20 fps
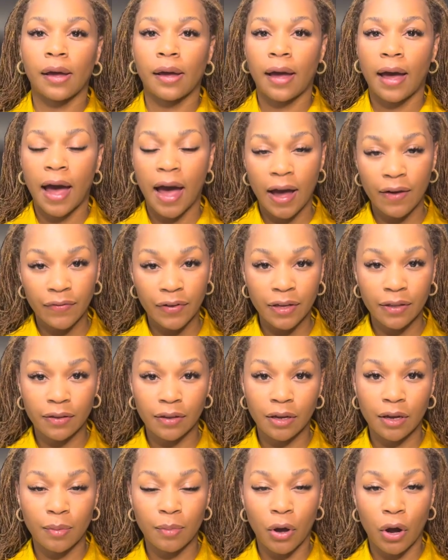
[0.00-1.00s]
Having
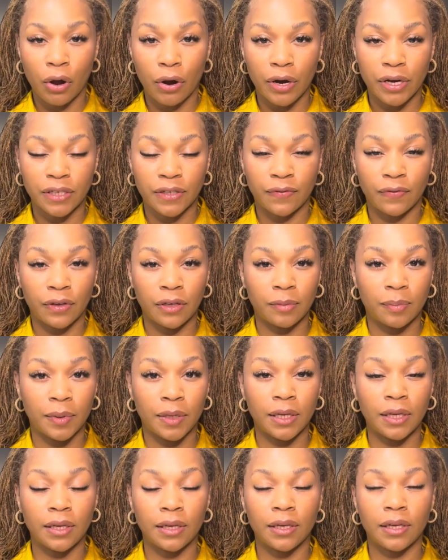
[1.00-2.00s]
them
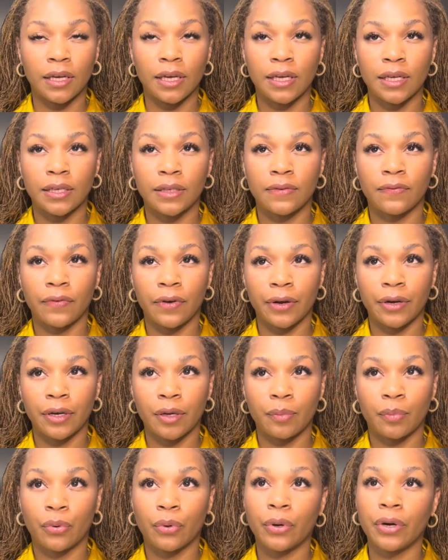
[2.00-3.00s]
RSVP is very
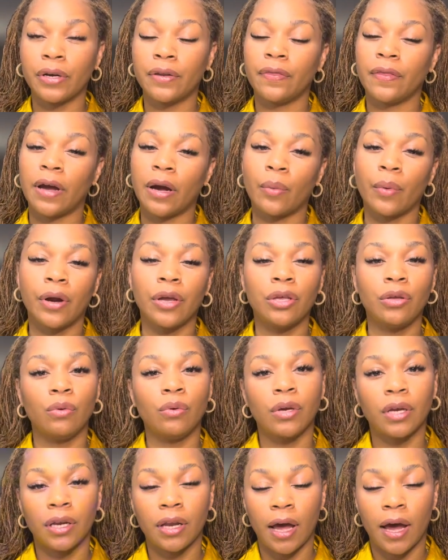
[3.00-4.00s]
important. That way you
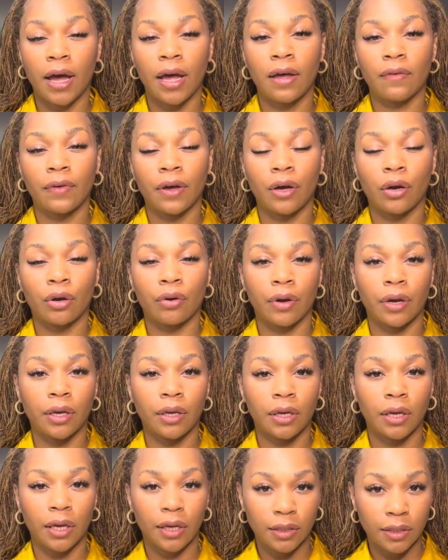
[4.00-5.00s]
can have a
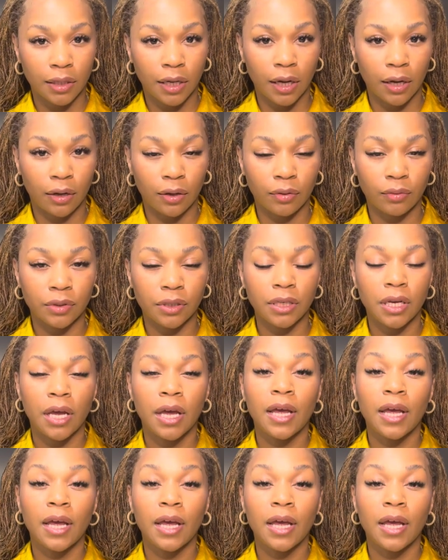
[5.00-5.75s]
great guest count.